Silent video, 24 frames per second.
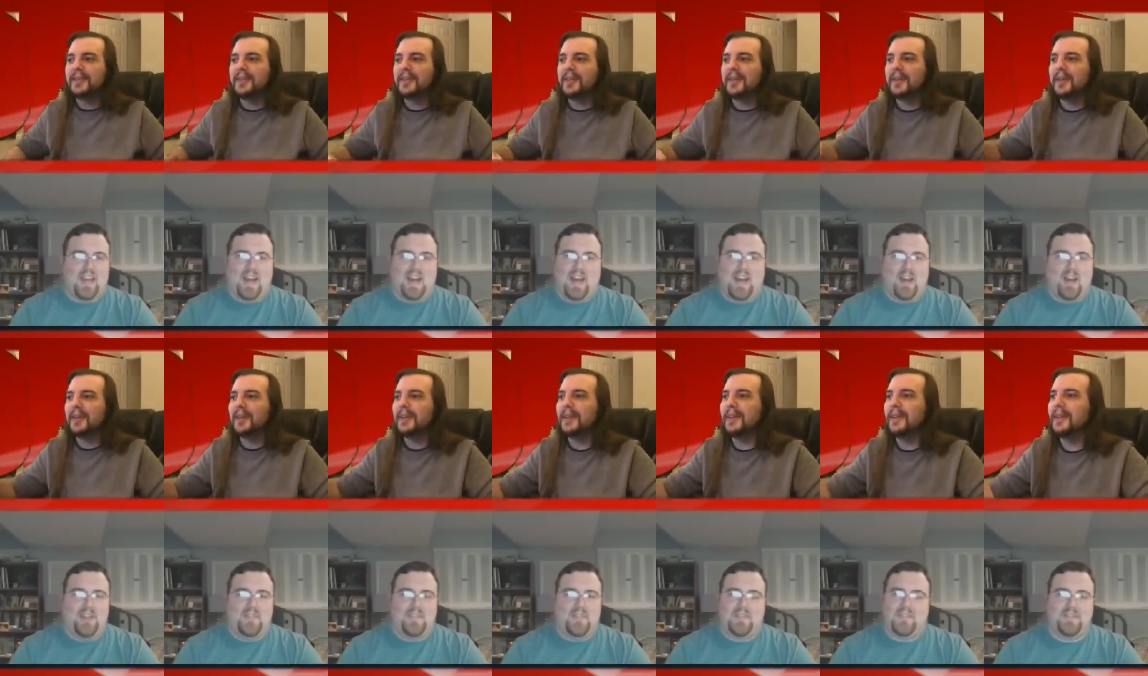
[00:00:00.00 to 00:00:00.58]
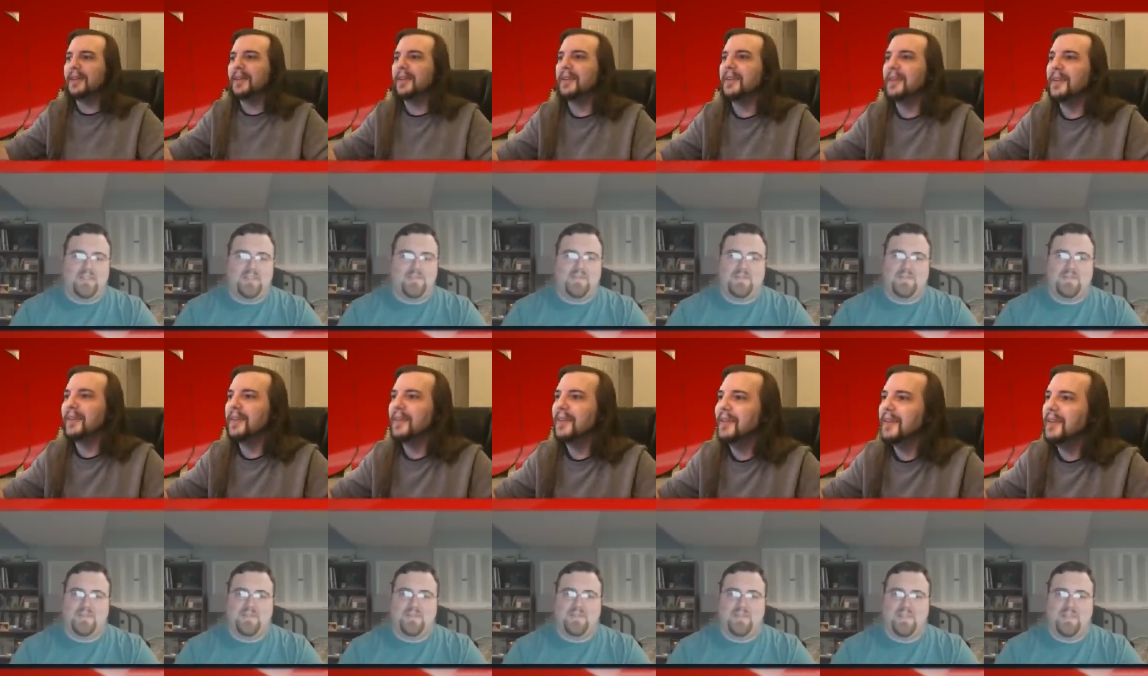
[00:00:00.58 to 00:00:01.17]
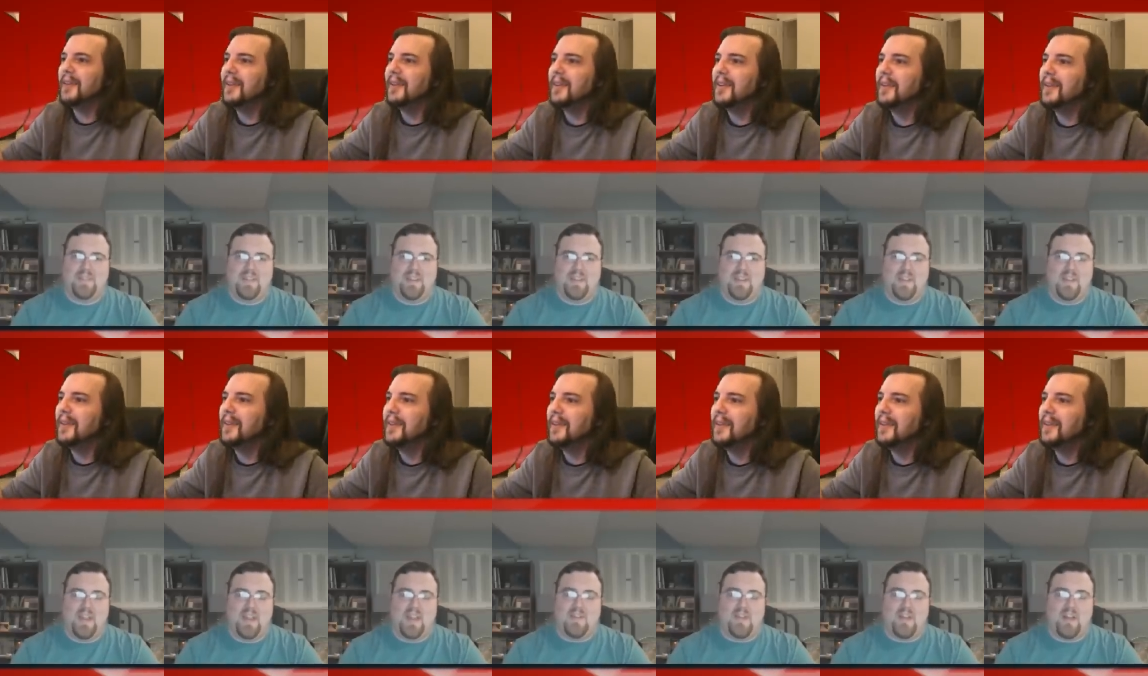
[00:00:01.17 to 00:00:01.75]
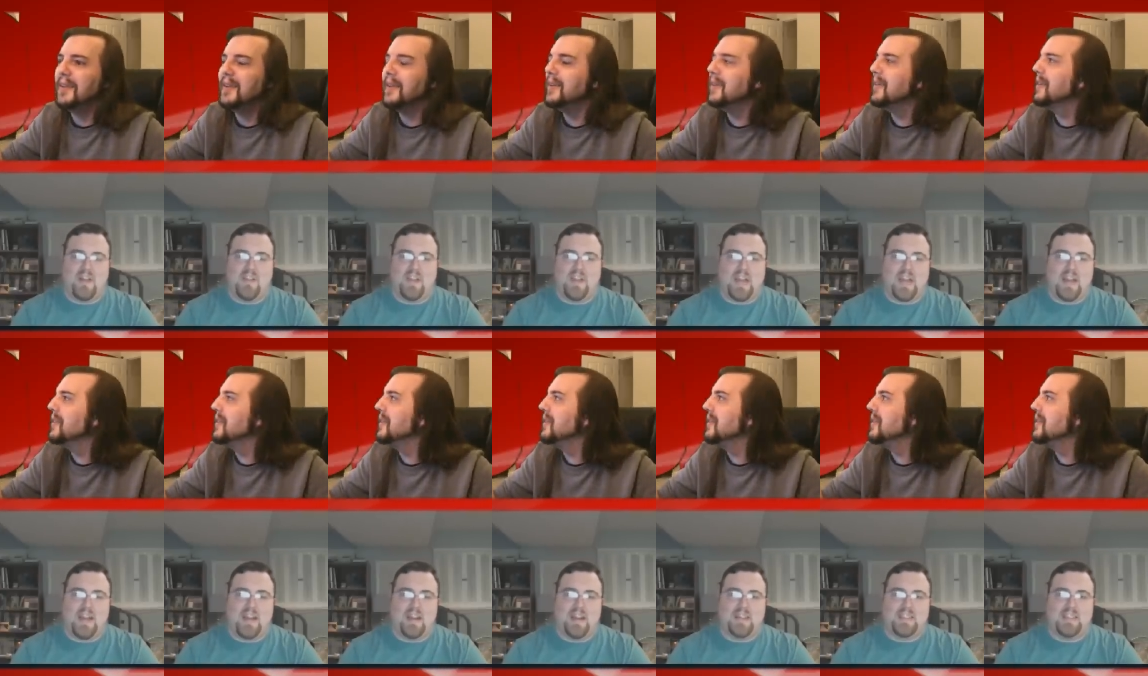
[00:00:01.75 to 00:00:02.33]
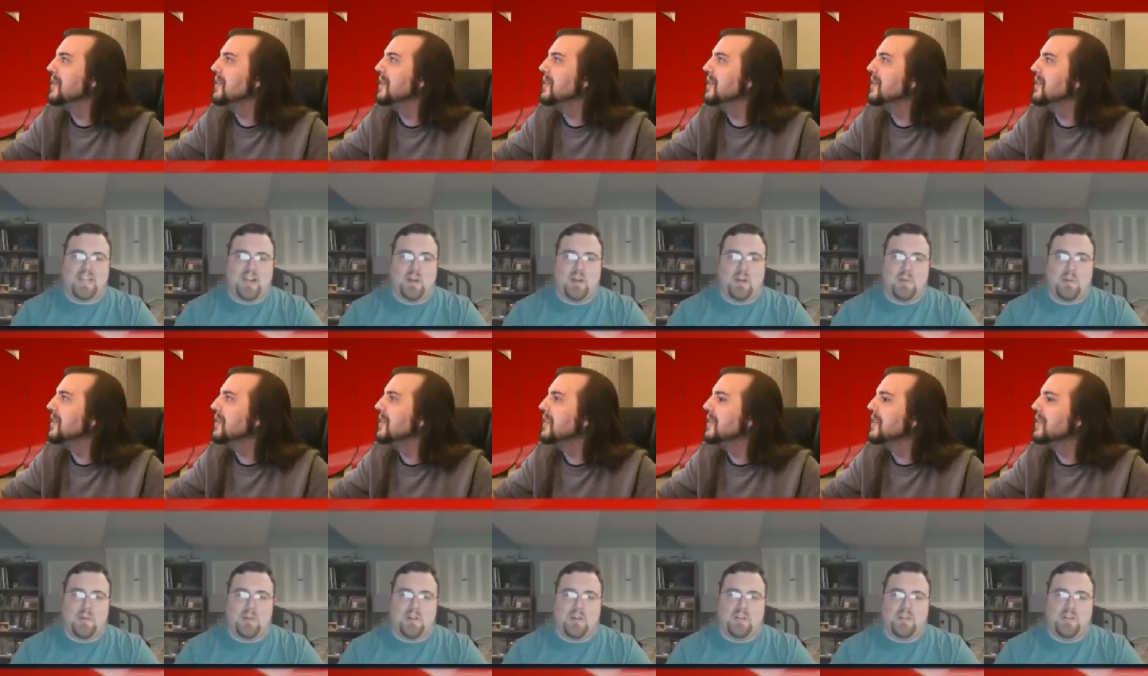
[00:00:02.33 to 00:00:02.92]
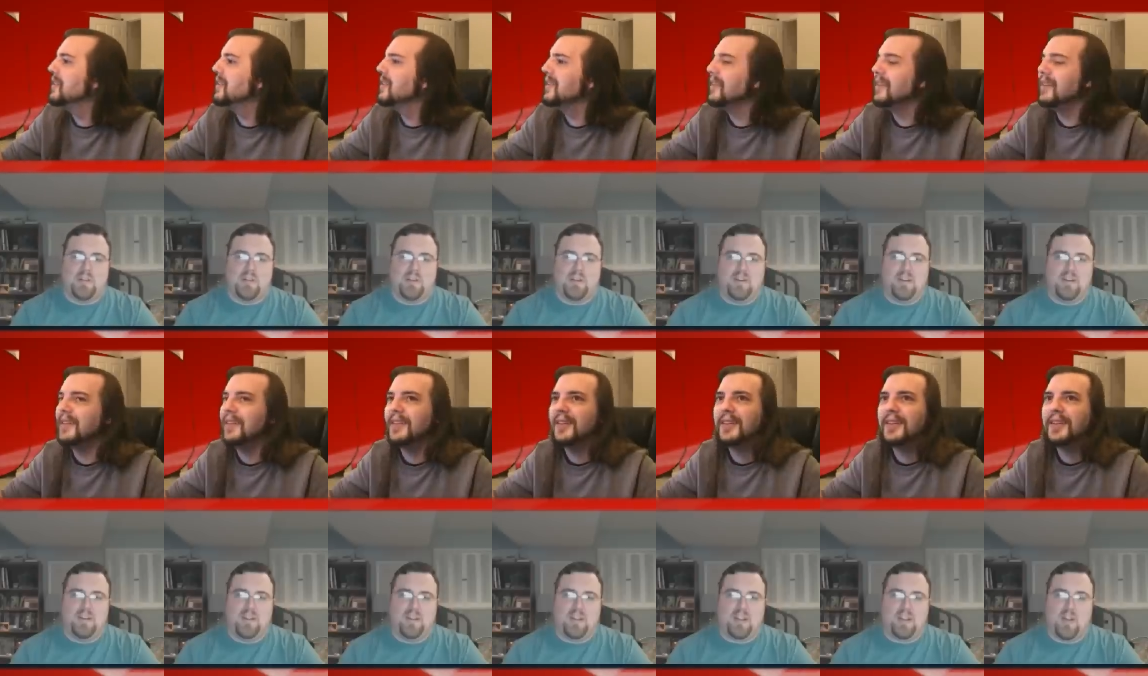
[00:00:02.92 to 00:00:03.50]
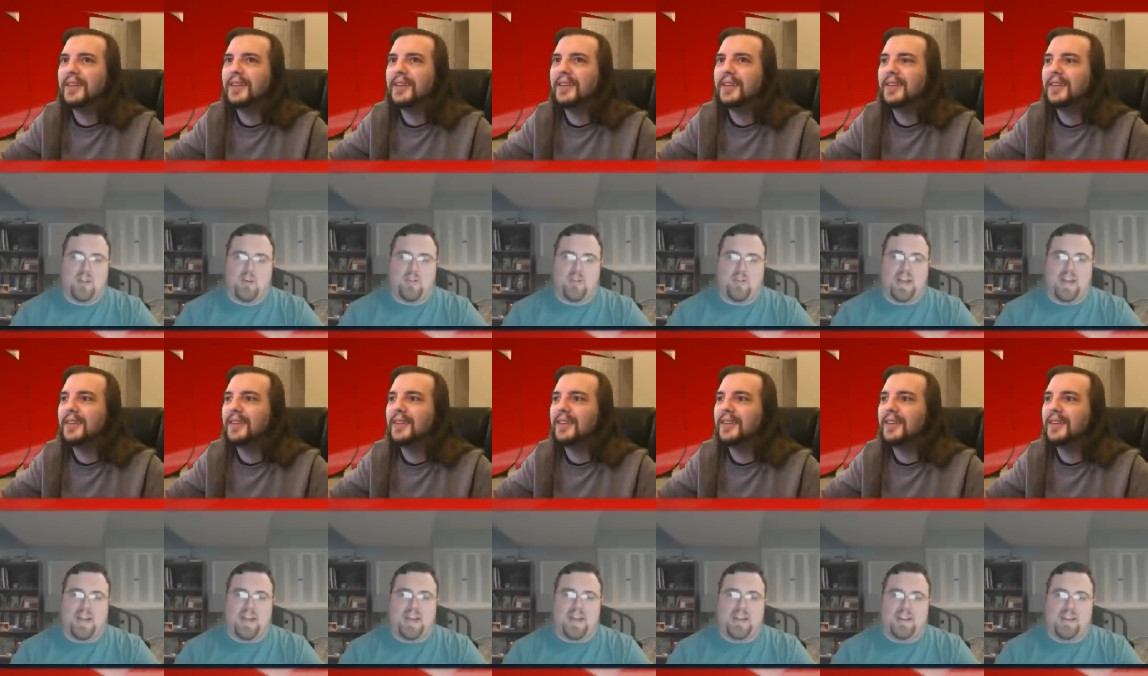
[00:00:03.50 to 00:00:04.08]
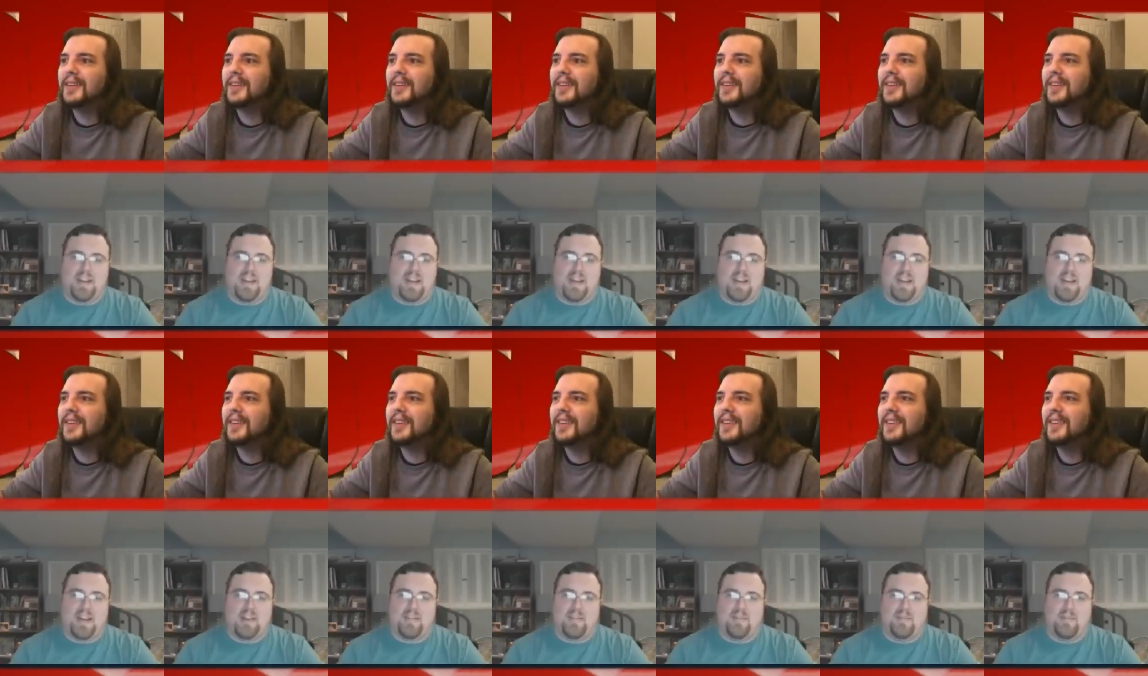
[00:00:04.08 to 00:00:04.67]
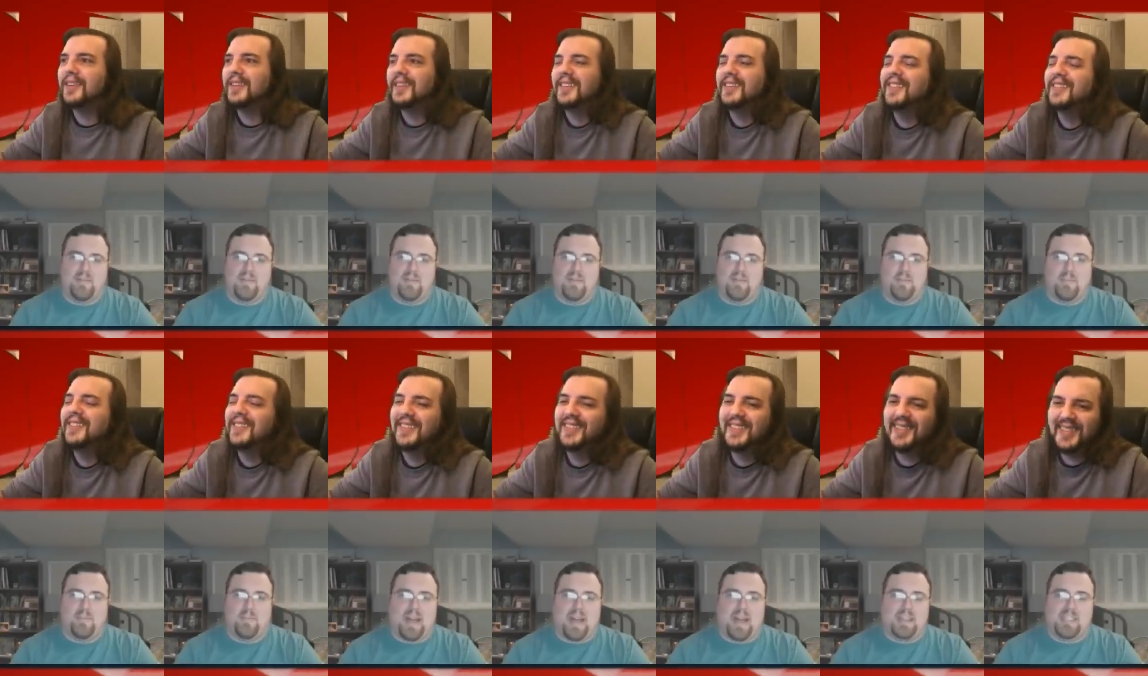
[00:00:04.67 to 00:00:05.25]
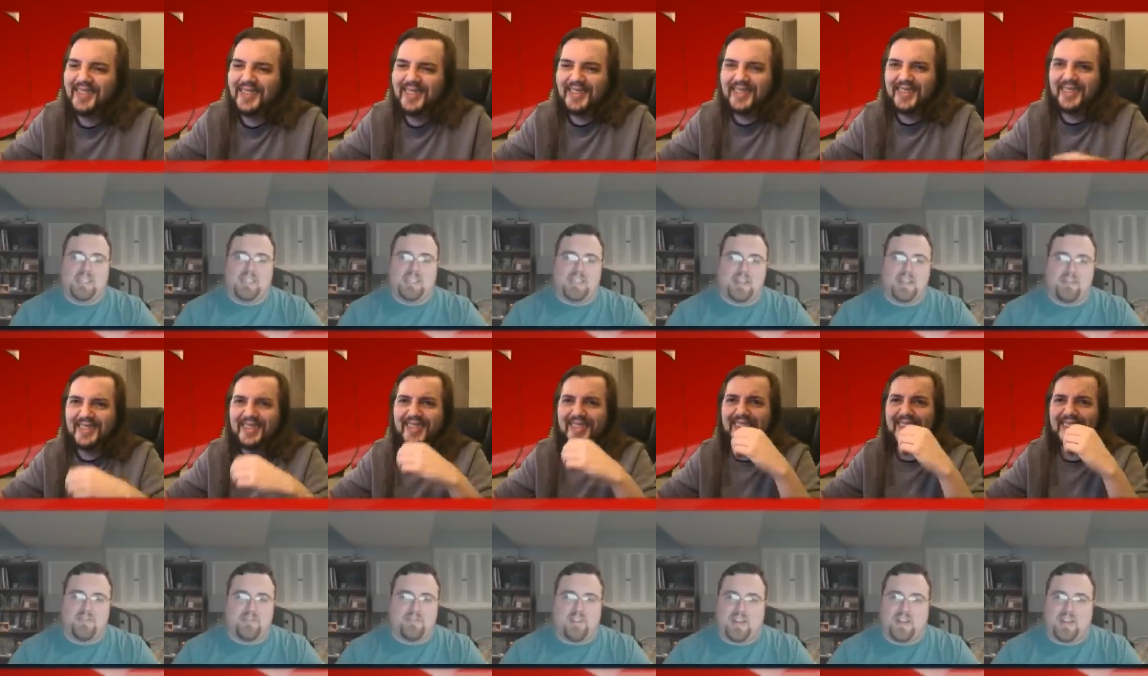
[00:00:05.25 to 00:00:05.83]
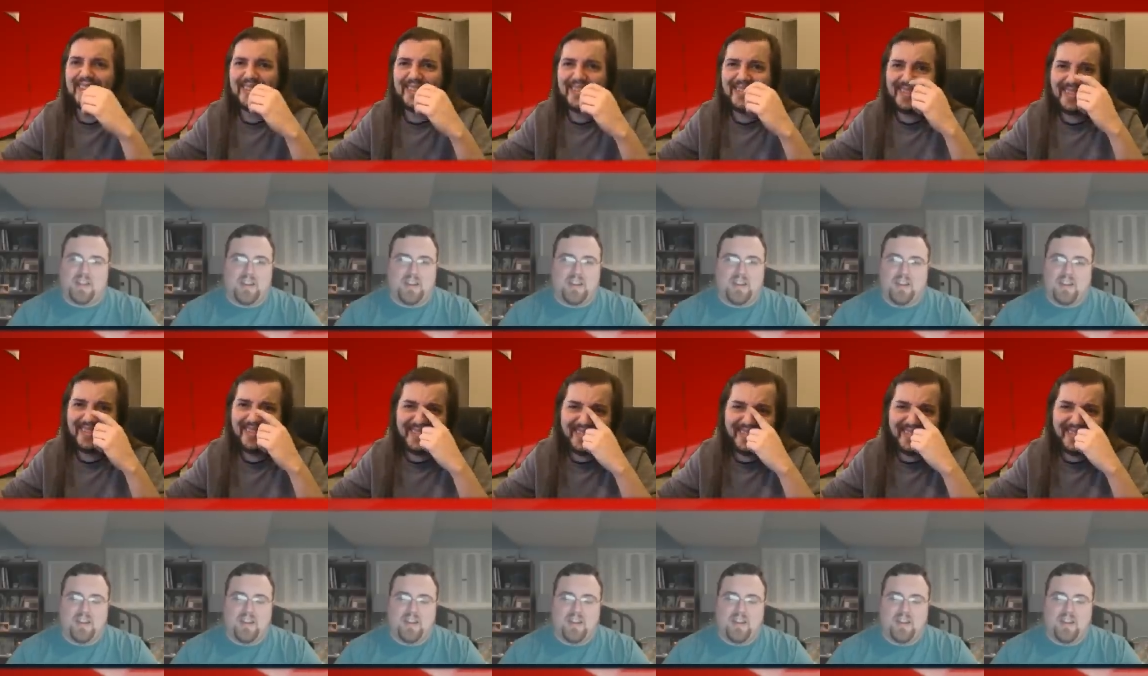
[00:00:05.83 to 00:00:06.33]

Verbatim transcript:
Speaker 1: Oh, think of all the terrible clothing and uh, boxes of uh,